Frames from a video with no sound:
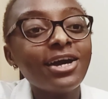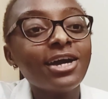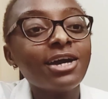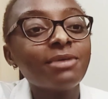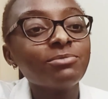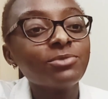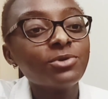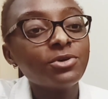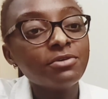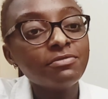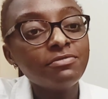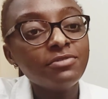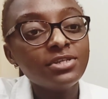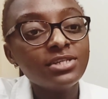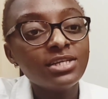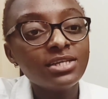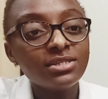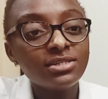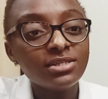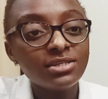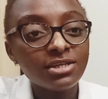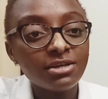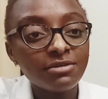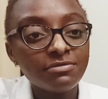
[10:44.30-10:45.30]

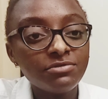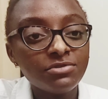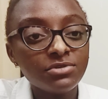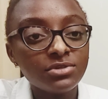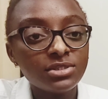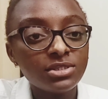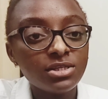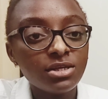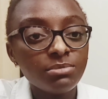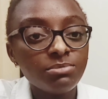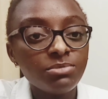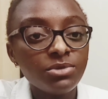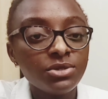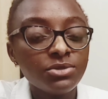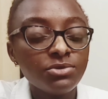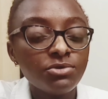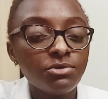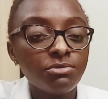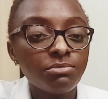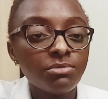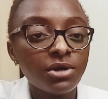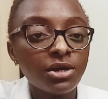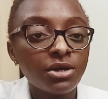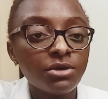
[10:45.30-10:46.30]
confident enough to step
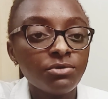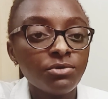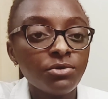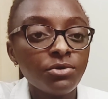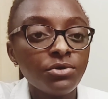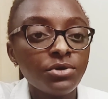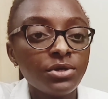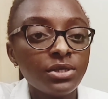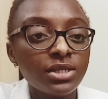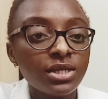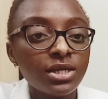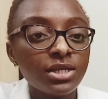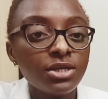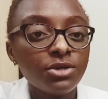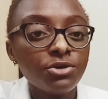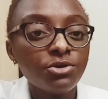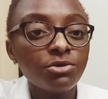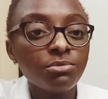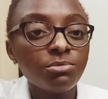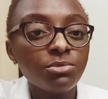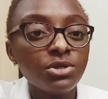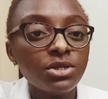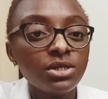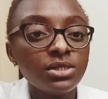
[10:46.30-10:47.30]
into my role in any
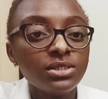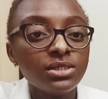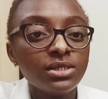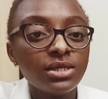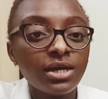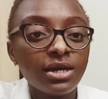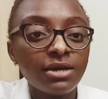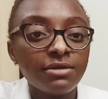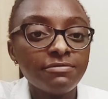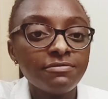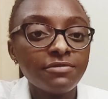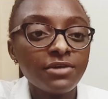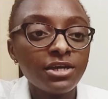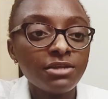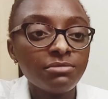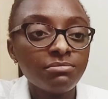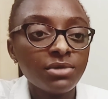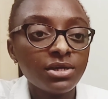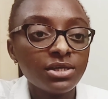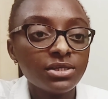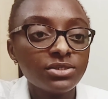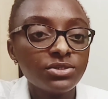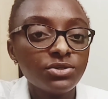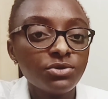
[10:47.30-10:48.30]
community I find
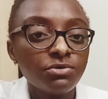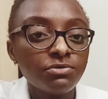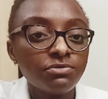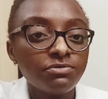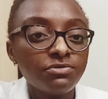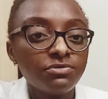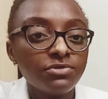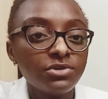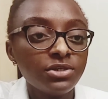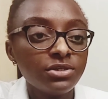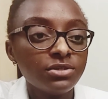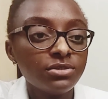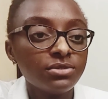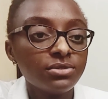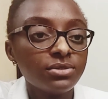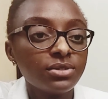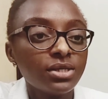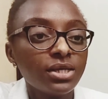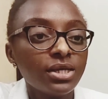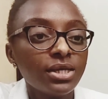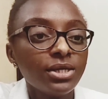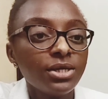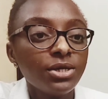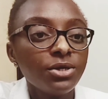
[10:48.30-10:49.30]
myself in.
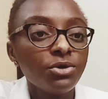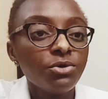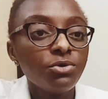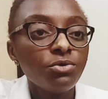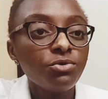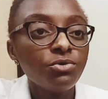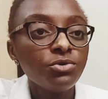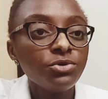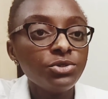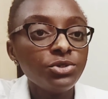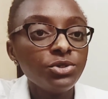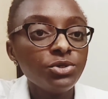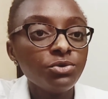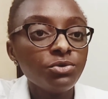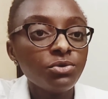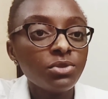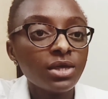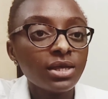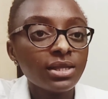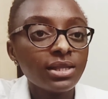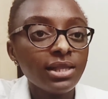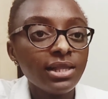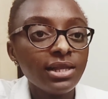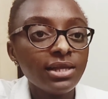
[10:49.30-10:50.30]
Who knew
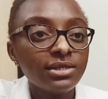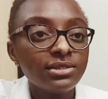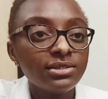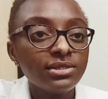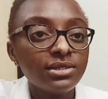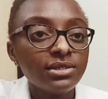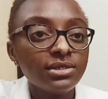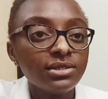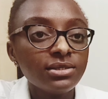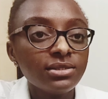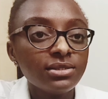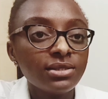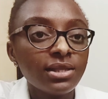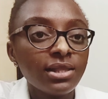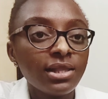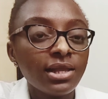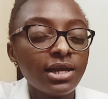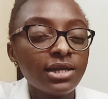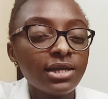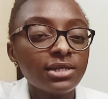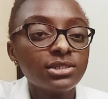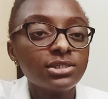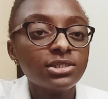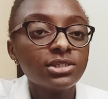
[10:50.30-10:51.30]
that letting the
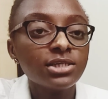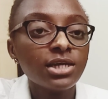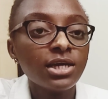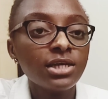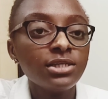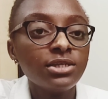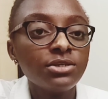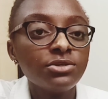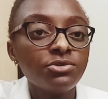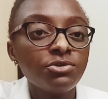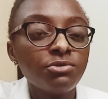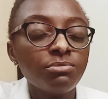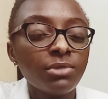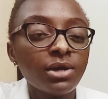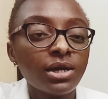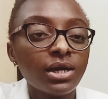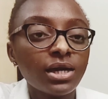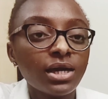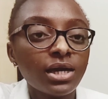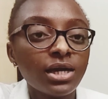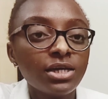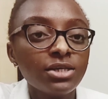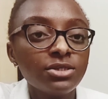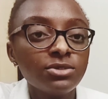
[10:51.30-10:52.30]
light shine into
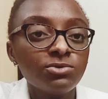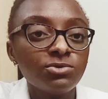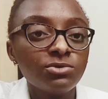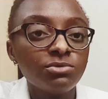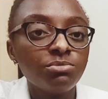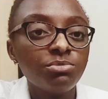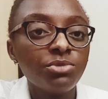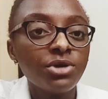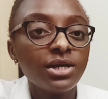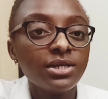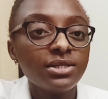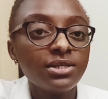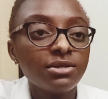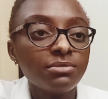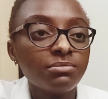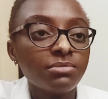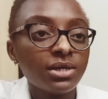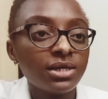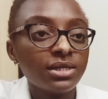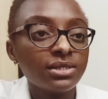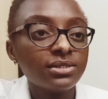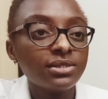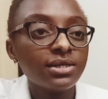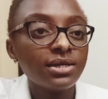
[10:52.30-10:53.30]
my eyes would brighten
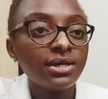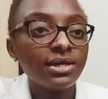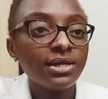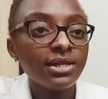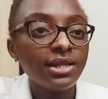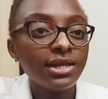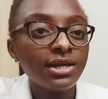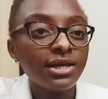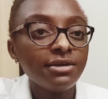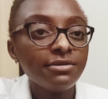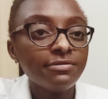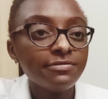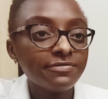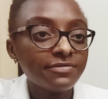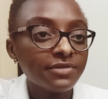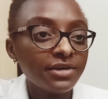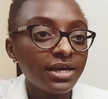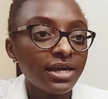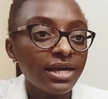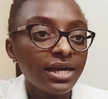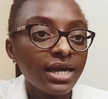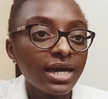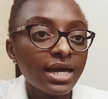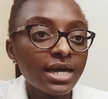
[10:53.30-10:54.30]
my entire life?
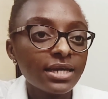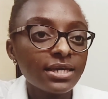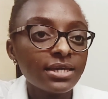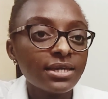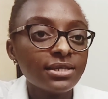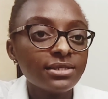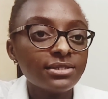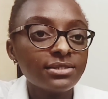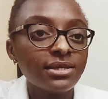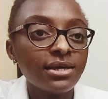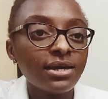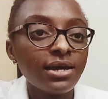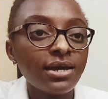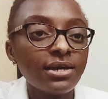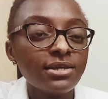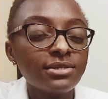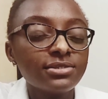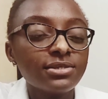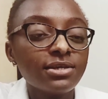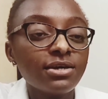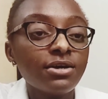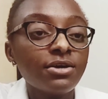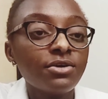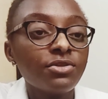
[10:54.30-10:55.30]
I guess the
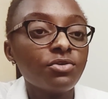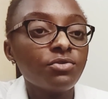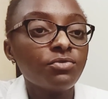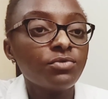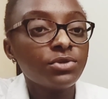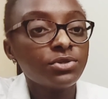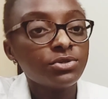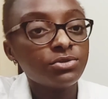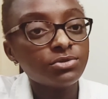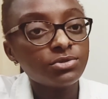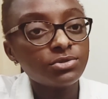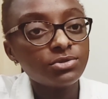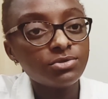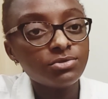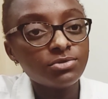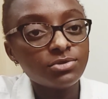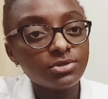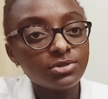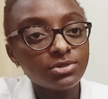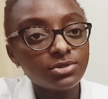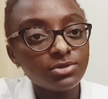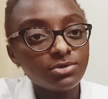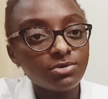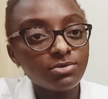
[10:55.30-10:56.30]
eyes are the windows to
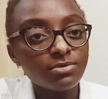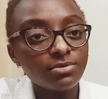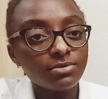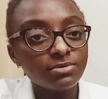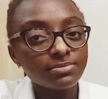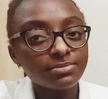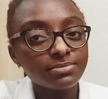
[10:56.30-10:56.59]
the soul.